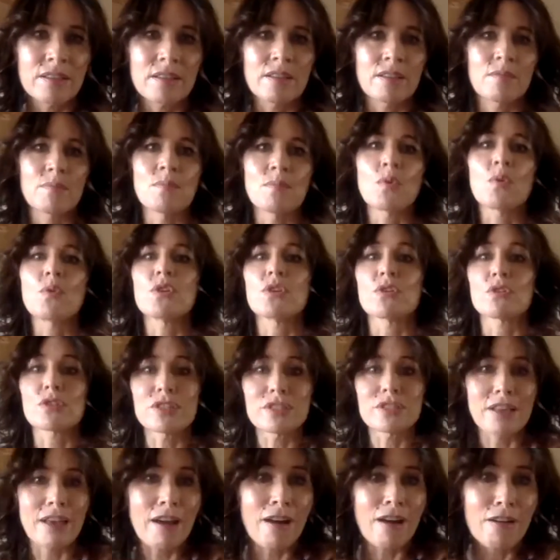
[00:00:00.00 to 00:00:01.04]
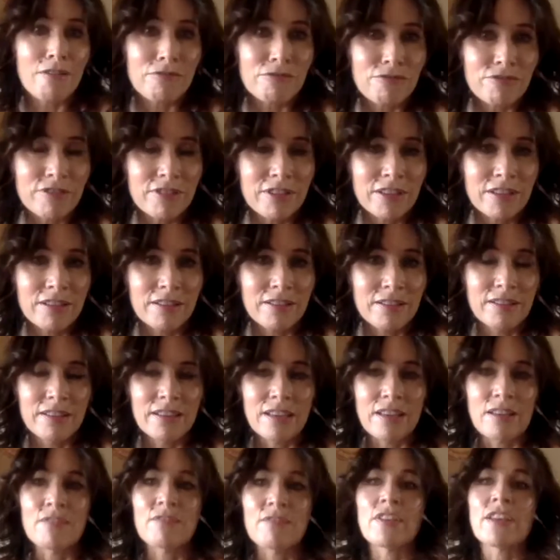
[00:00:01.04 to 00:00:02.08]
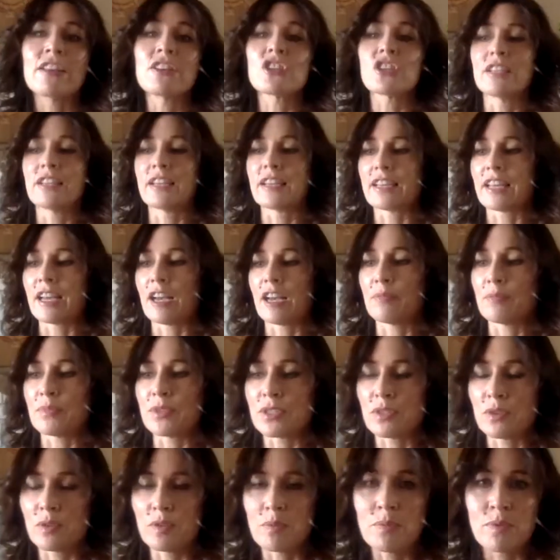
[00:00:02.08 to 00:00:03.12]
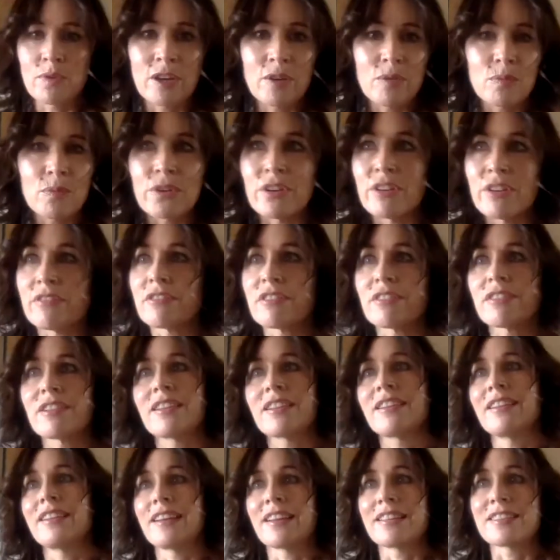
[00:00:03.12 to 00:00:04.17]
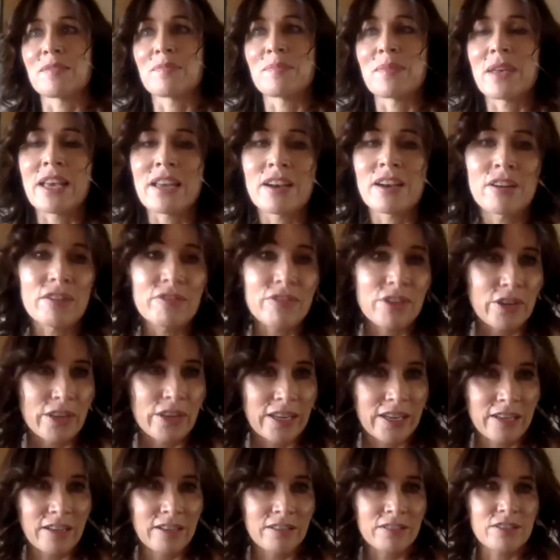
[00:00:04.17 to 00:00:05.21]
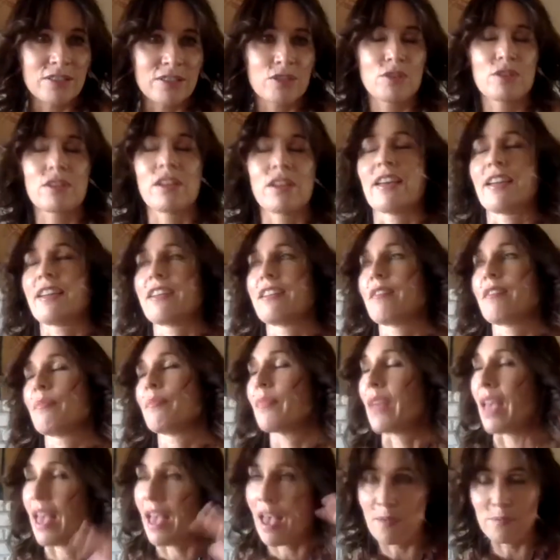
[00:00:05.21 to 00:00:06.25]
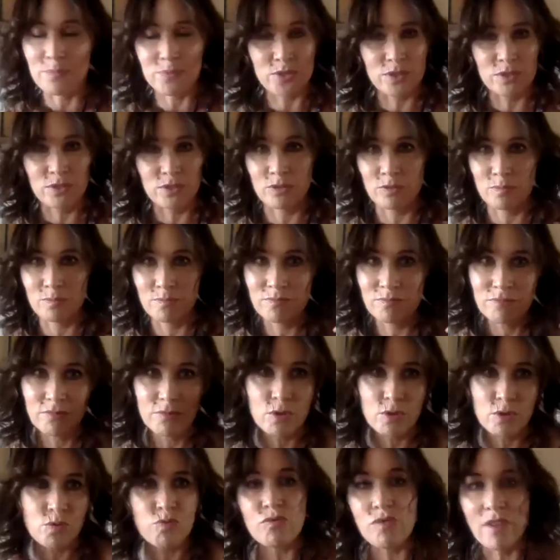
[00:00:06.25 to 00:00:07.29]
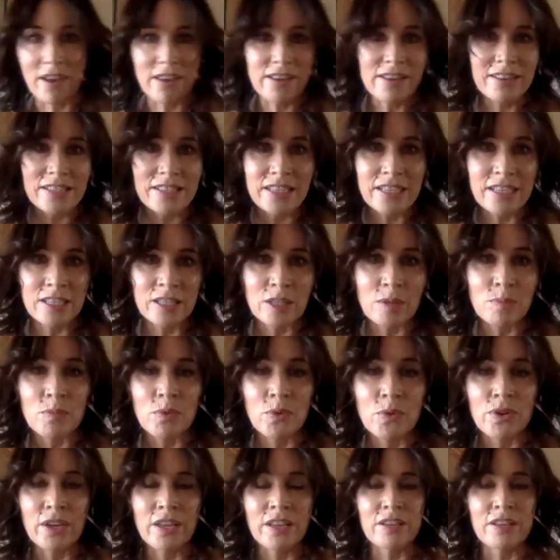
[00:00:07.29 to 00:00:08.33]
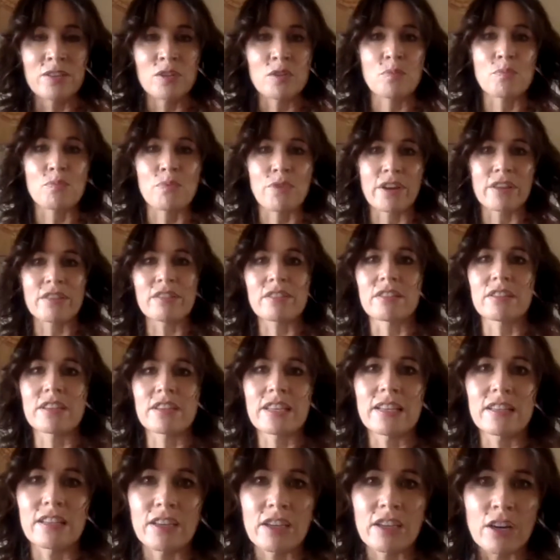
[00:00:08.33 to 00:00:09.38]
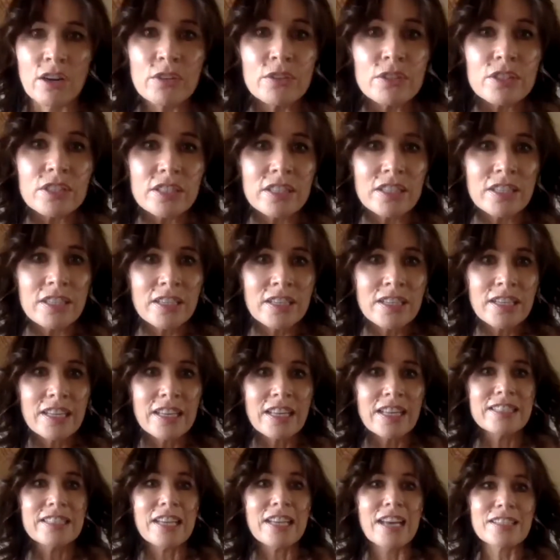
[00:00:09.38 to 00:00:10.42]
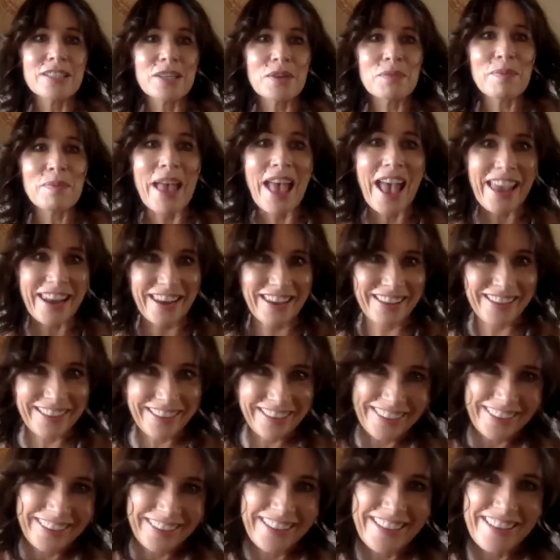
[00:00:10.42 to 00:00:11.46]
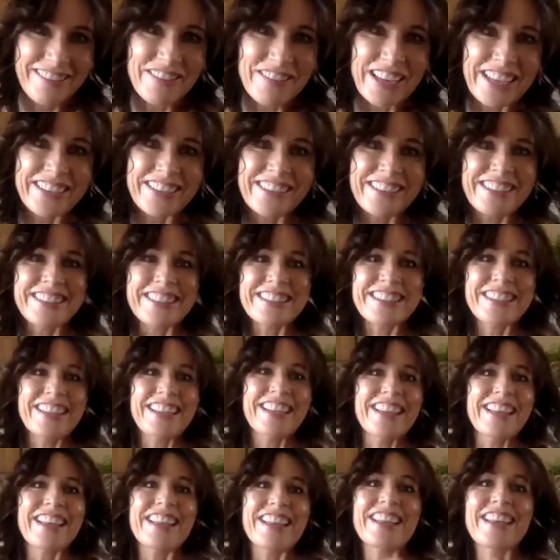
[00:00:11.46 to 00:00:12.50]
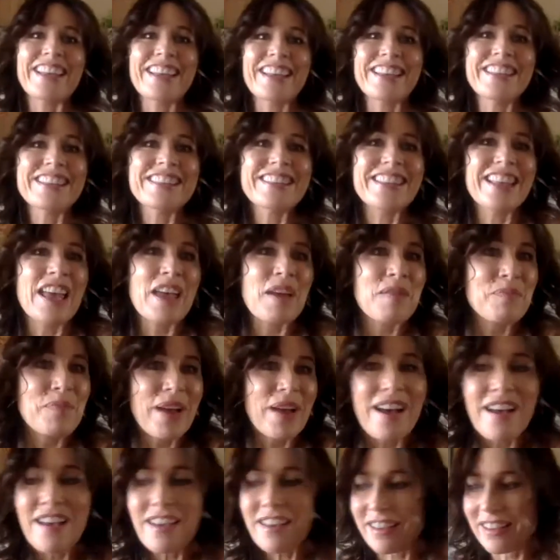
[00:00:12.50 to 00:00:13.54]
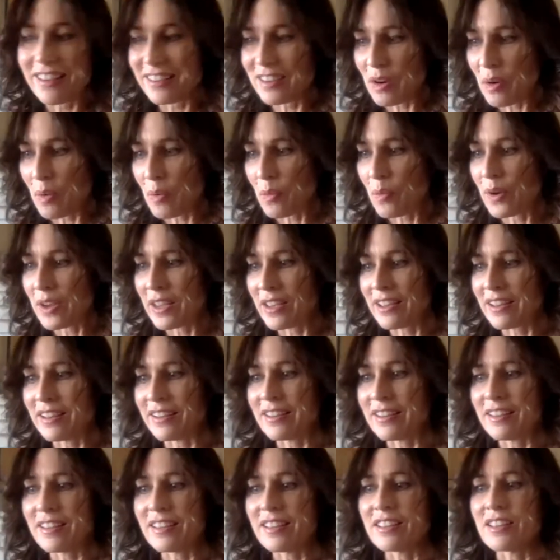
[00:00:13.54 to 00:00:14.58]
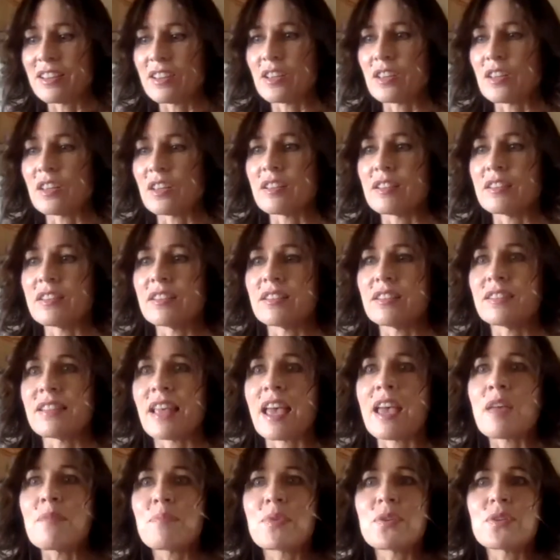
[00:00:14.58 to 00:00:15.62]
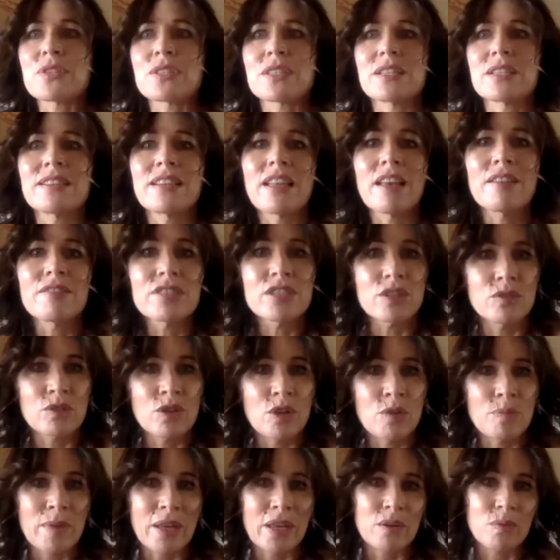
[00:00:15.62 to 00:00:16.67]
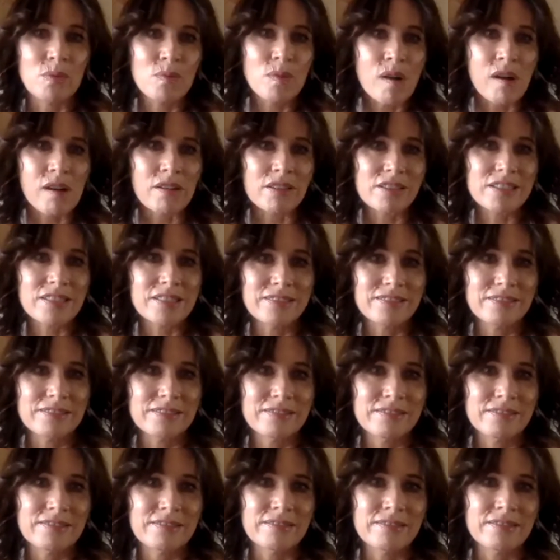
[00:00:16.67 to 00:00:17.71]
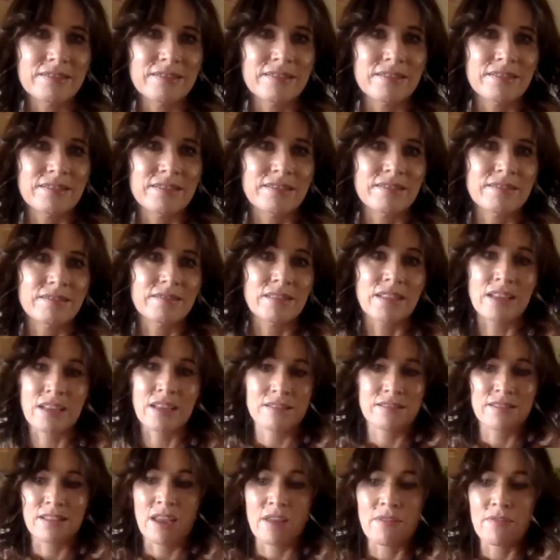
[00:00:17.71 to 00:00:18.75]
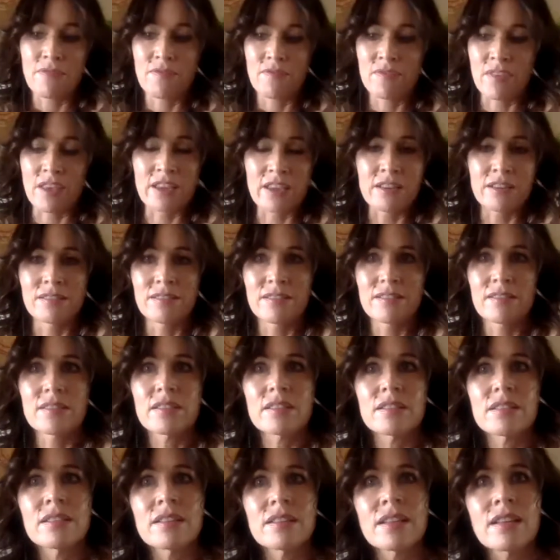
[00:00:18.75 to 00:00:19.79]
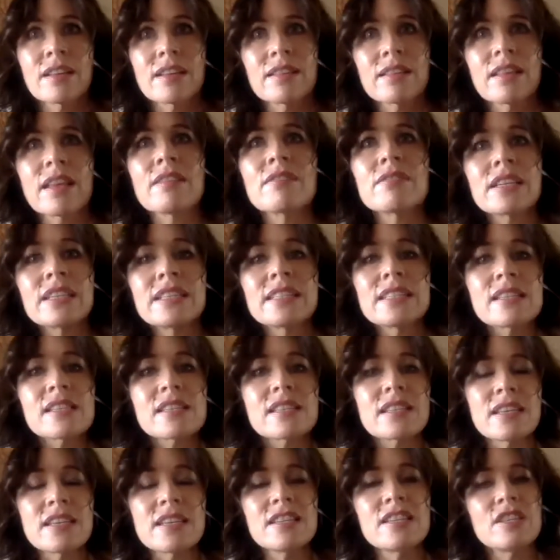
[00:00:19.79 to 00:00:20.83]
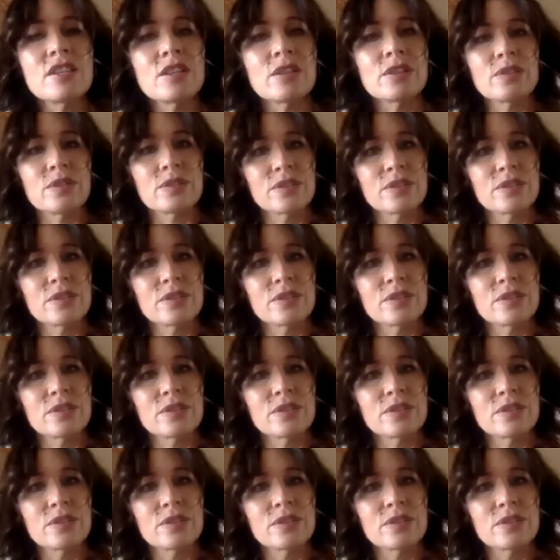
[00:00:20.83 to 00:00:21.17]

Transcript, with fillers: more yourself. Eventually, it comes to a point where it really doesn't matter if your hair looks like absolute crazy in the morning and your breath could kill a goat. It doesn't matter because it is that part where that person loves you no matter what. They, they, they, they really see you.